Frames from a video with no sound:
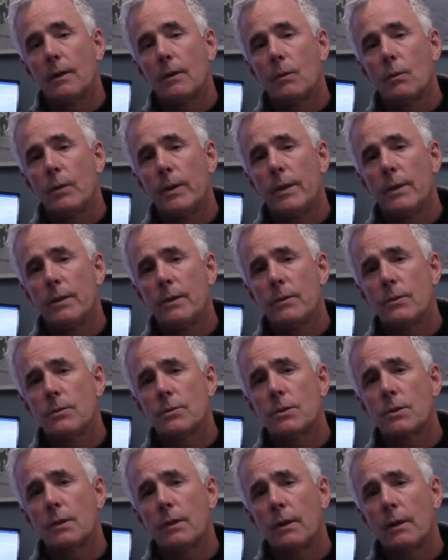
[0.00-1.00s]

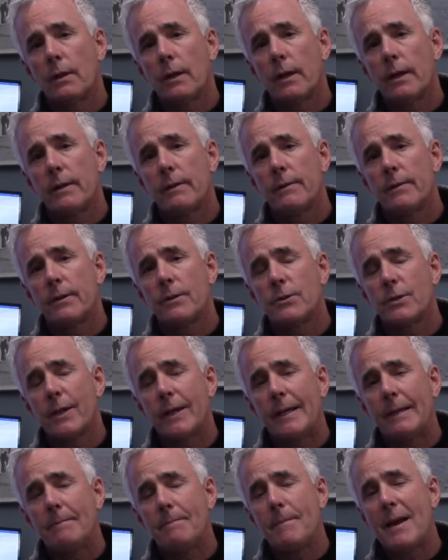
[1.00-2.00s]
Windows there's
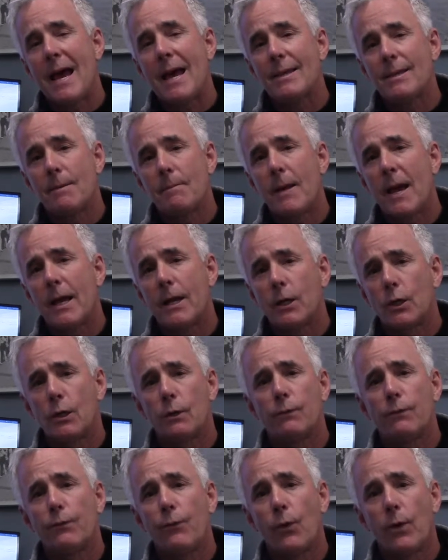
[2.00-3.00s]
a mathematical
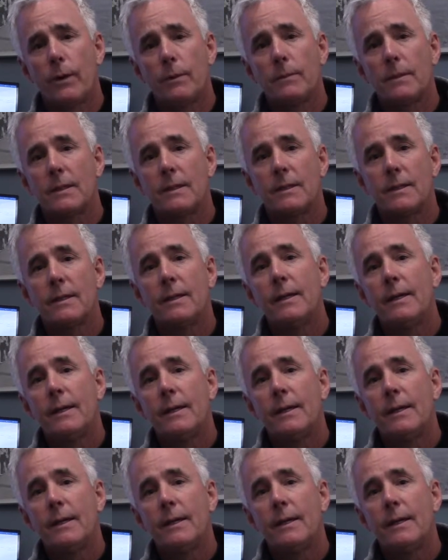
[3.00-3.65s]
formula